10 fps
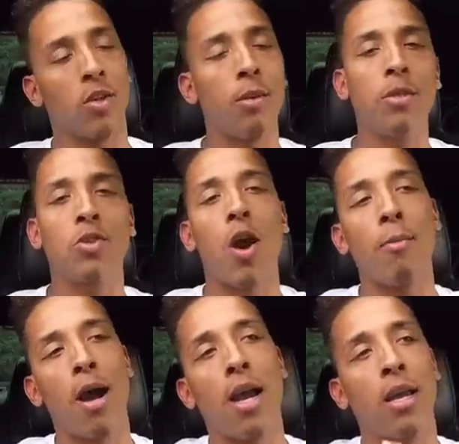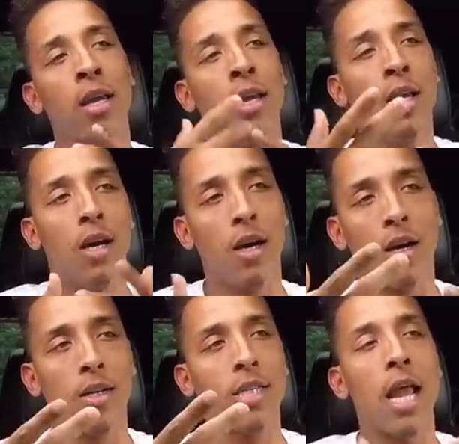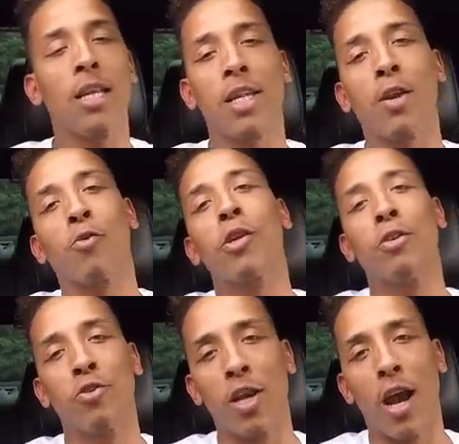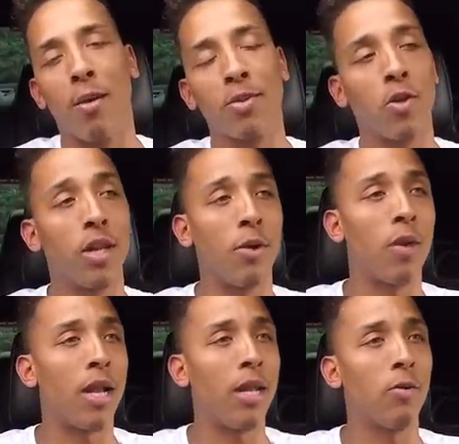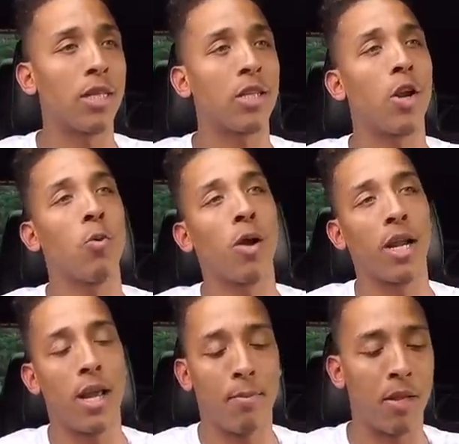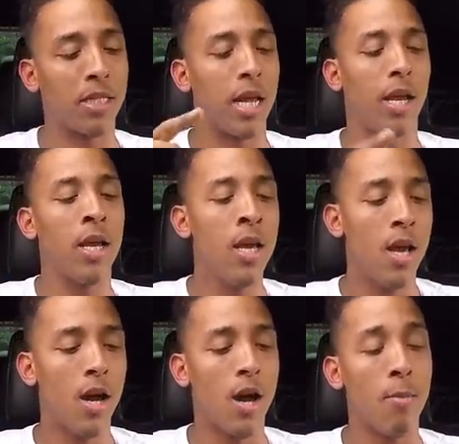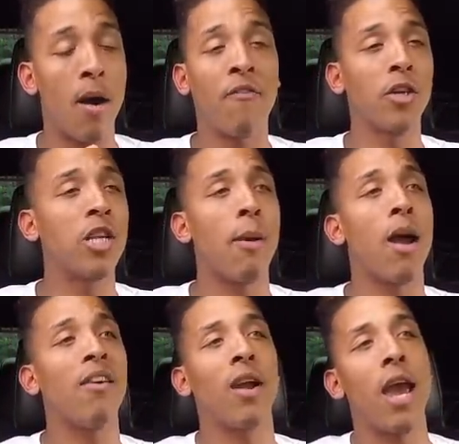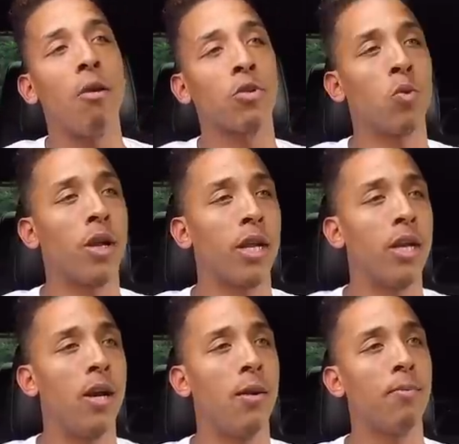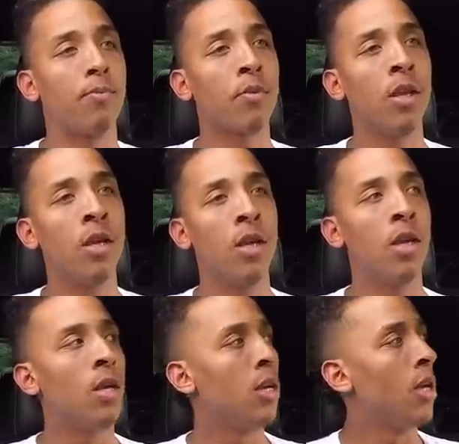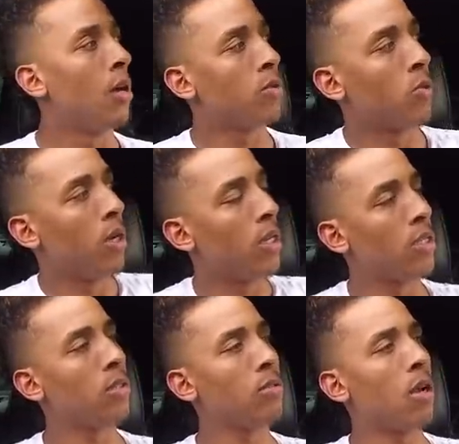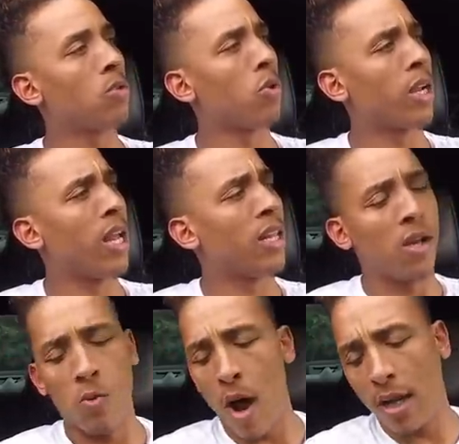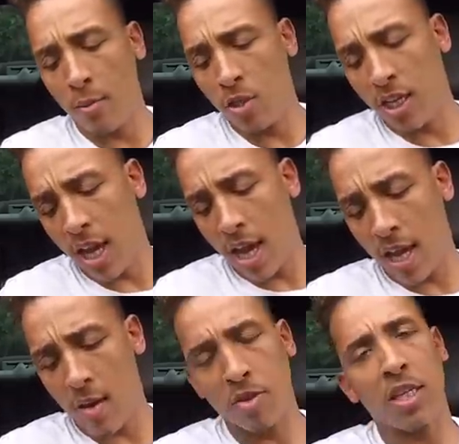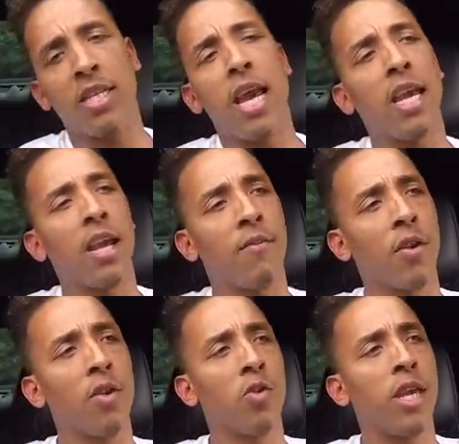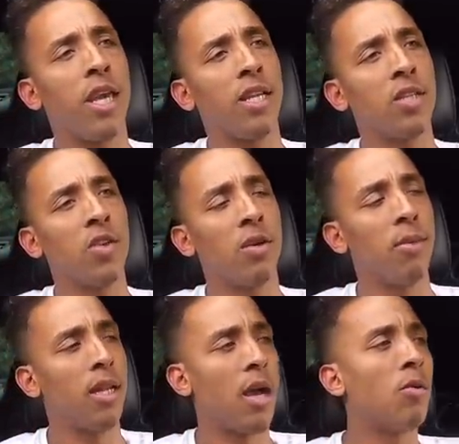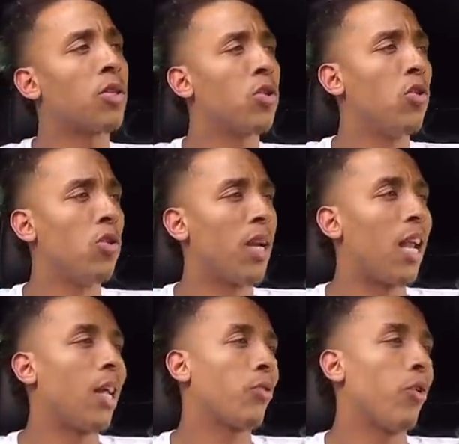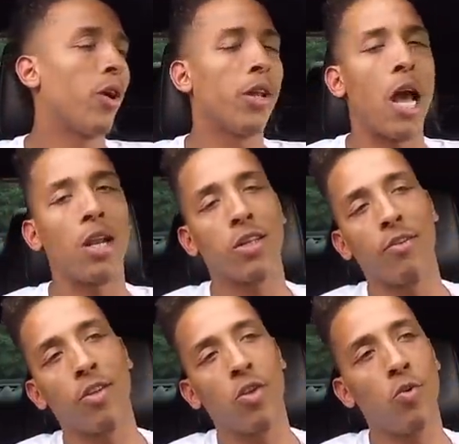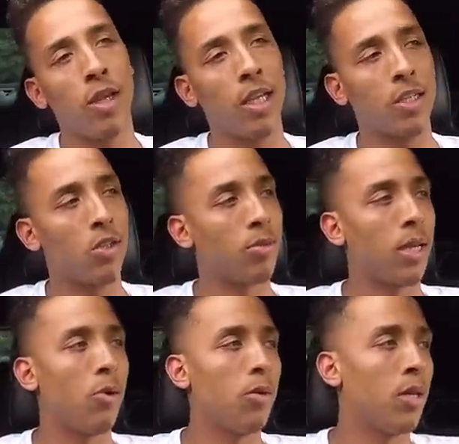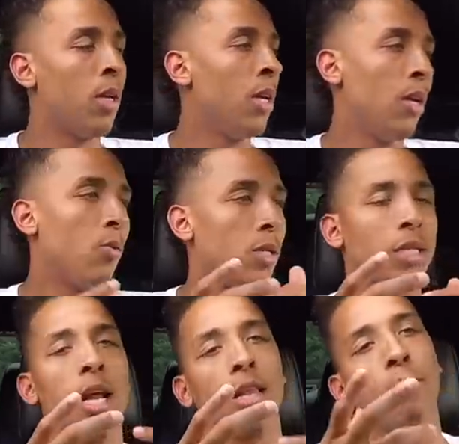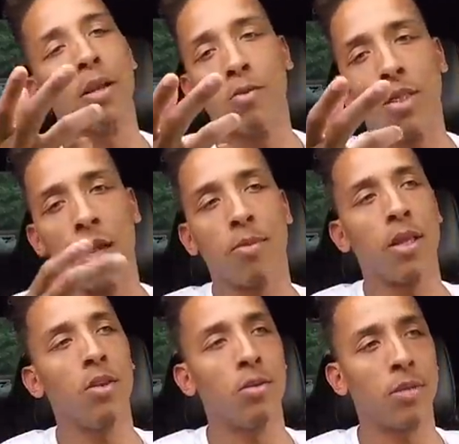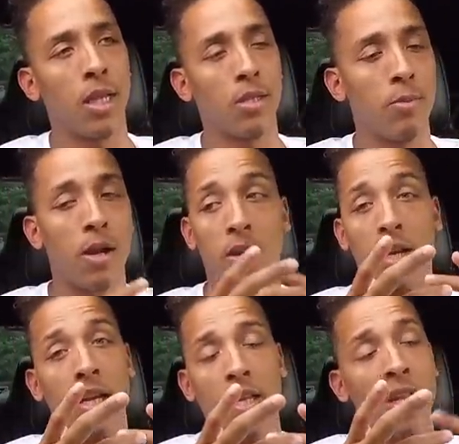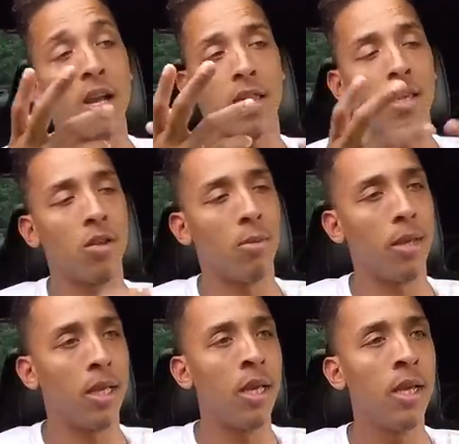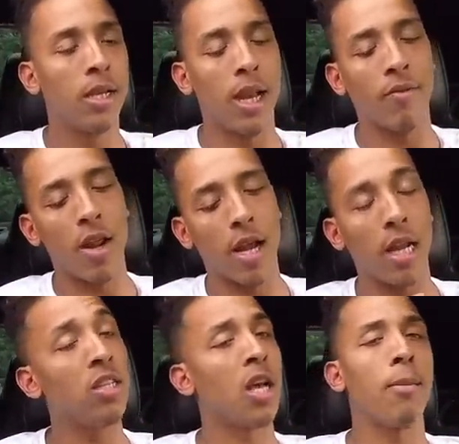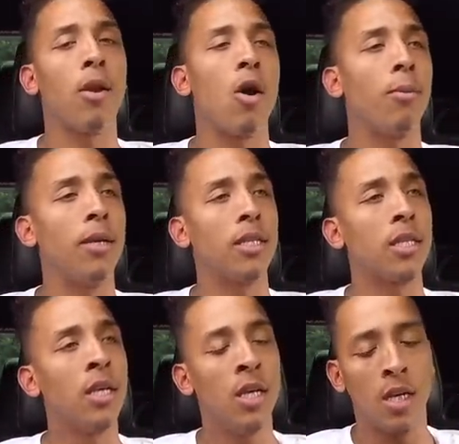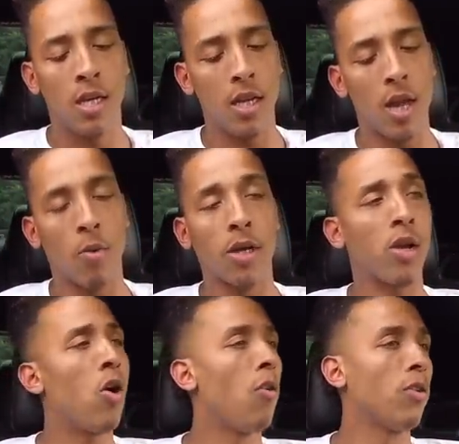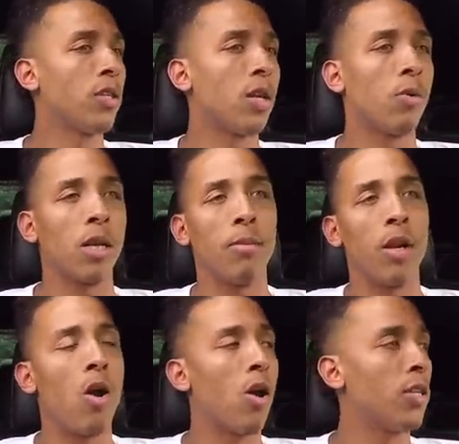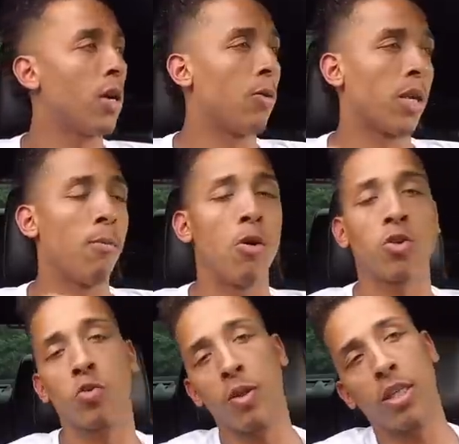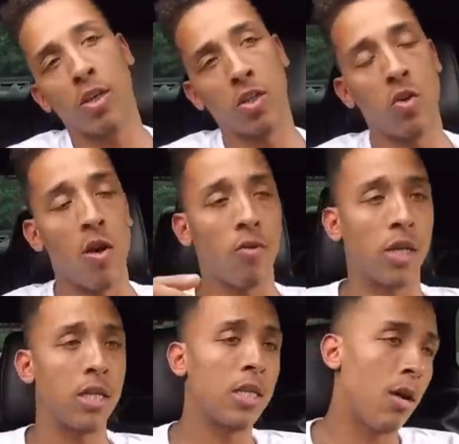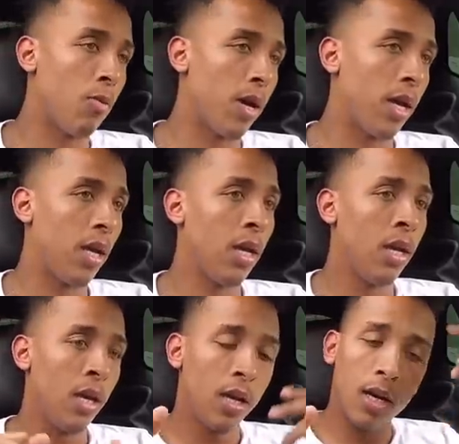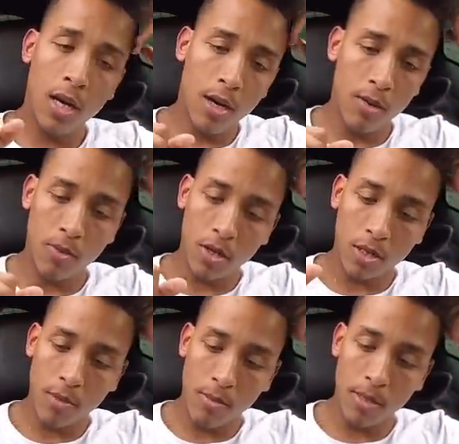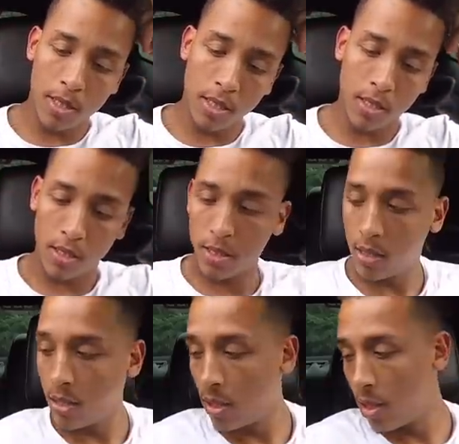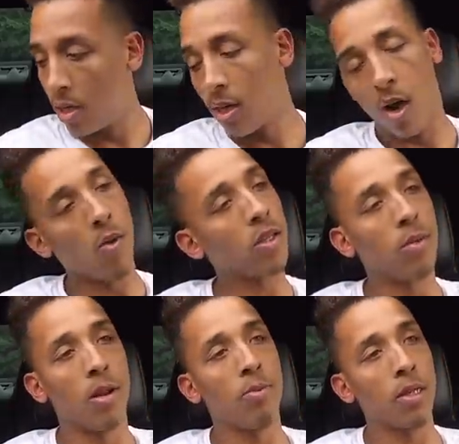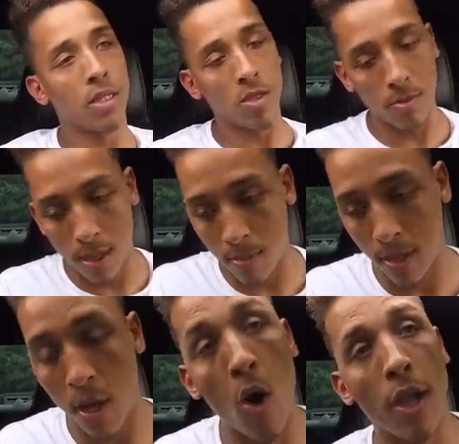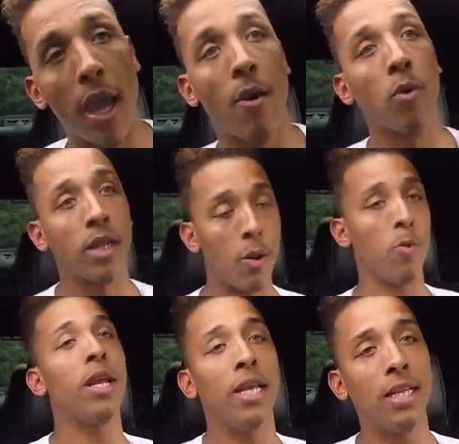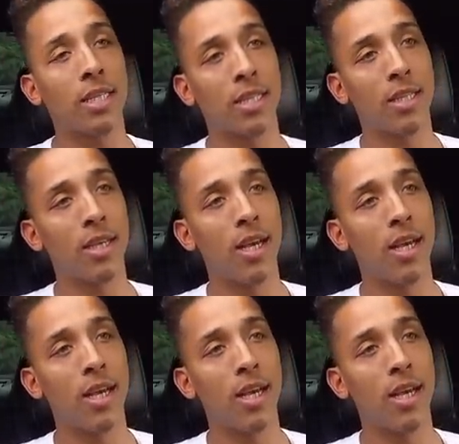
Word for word: So let me try my uh, talents at a real job. So then what I did was I started working at places like, uh, my first job I ever had was working, um, I was what, I was working at the YWCA. I was a daycare for little kids. You know what I mean? That was cool. We got like three hundred dollars every two weeks. You know what I'm saying? It was nothing, but it was something. You know what I'm saying? It's better than nothing. You know what I mean? Then after that, I got a job at Arby's. And I worked at Culver's. I worked at Menards. I worked at Marshall's retail store. I worked at Subway. Um, what else am I missing? I worked some other places too, man. But oh yeah, I worked at Wendy's.